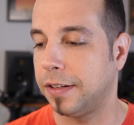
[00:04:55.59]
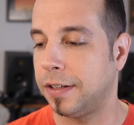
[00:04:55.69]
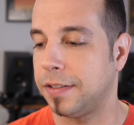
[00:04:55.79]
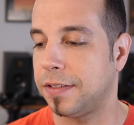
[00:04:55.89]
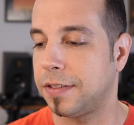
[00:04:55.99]

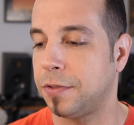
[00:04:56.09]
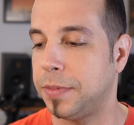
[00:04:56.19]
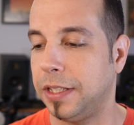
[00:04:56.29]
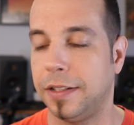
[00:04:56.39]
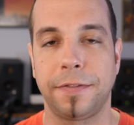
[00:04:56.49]
on so
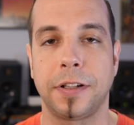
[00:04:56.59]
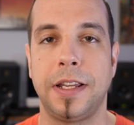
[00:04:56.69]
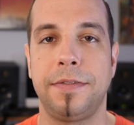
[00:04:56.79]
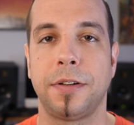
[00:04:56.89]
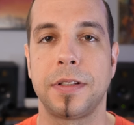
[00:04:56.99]
many different
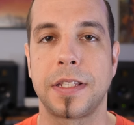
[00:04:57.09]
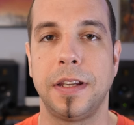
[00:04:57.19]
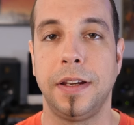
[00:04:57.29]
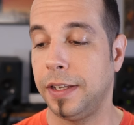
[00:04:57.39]
levels.